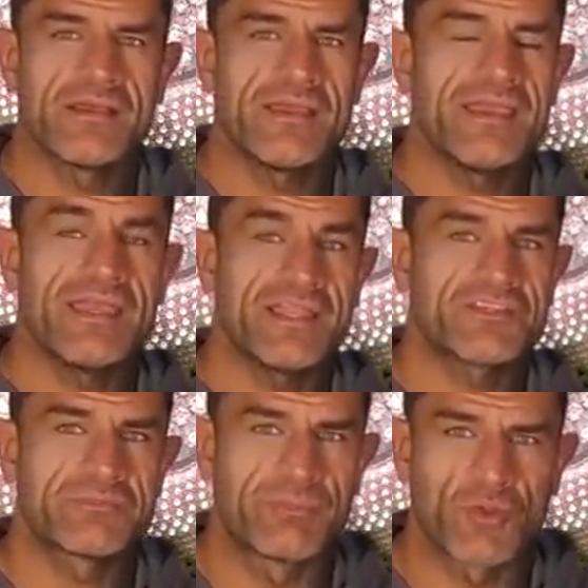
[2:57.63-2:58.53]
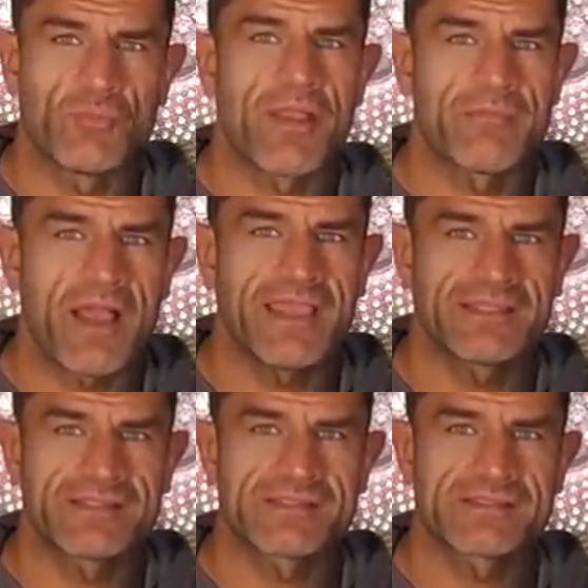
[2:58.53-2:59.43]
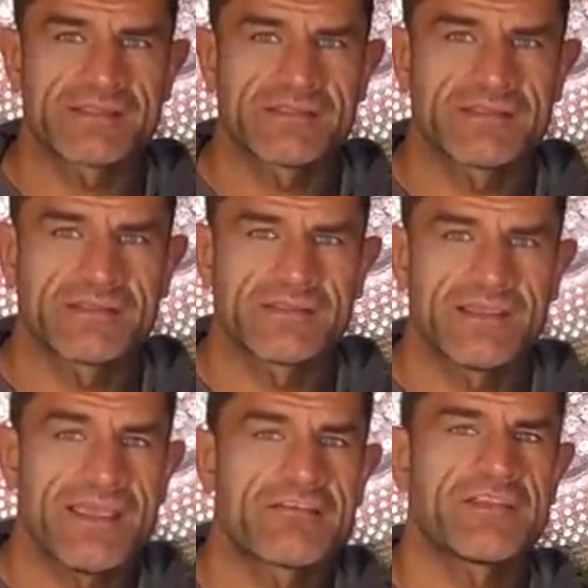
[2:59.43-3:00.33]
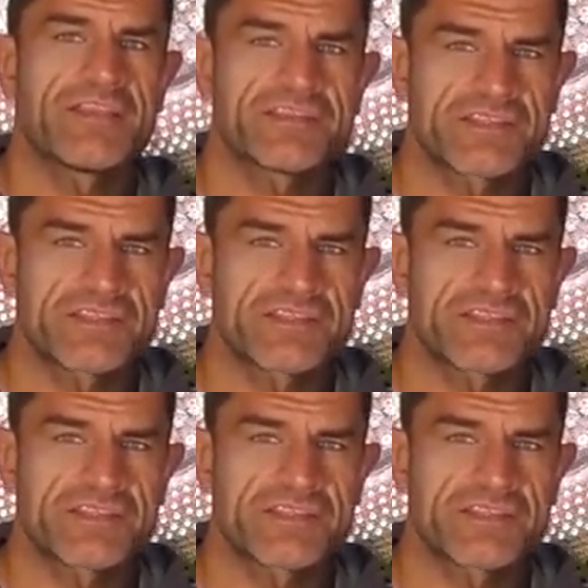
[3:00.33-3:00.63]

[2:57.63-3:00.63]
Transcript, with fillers: it, it just blew my mind hearing this